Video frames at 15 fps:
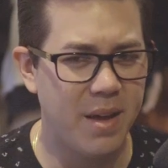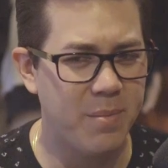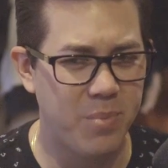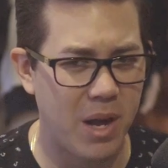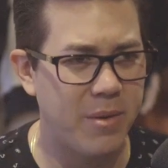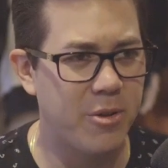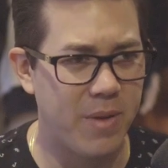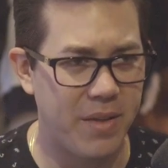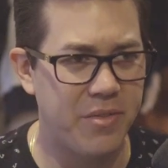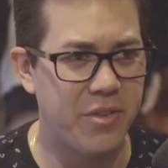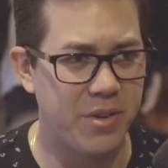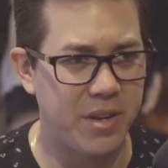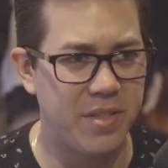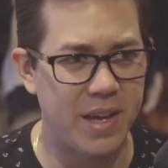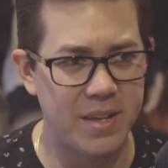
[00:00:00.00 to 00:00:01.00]
probably around
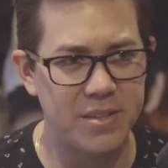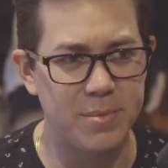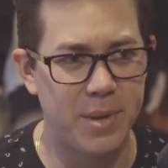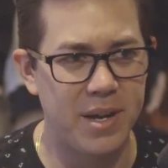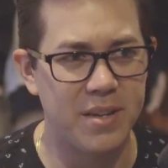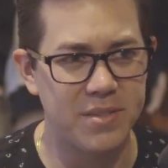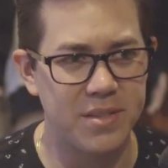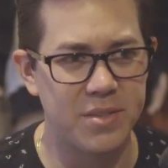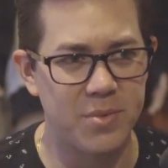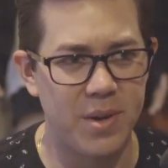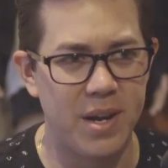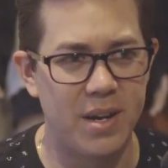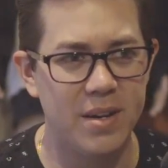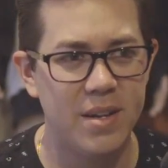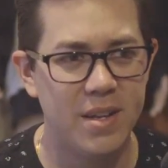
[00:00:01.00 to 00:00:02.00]
30,000 miles as
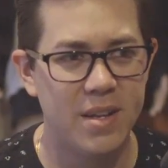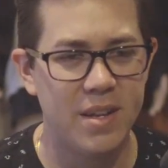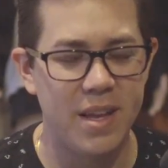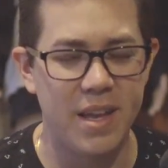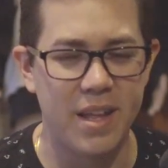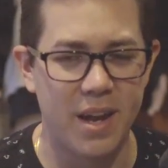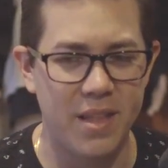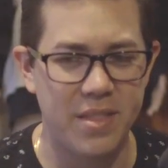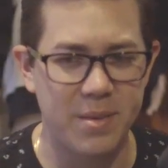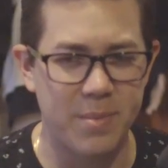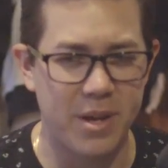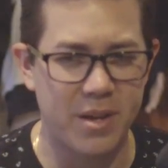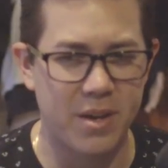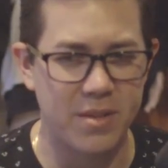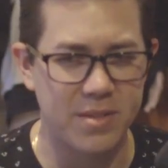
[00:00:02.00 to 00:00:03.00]
well, and I think
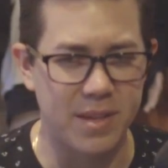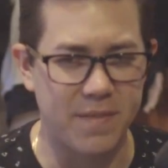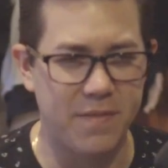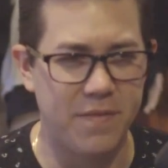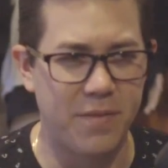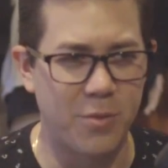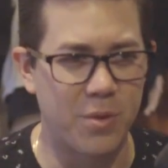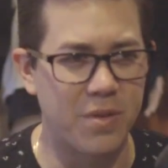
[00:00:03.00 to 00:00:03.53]
my car is like 4 or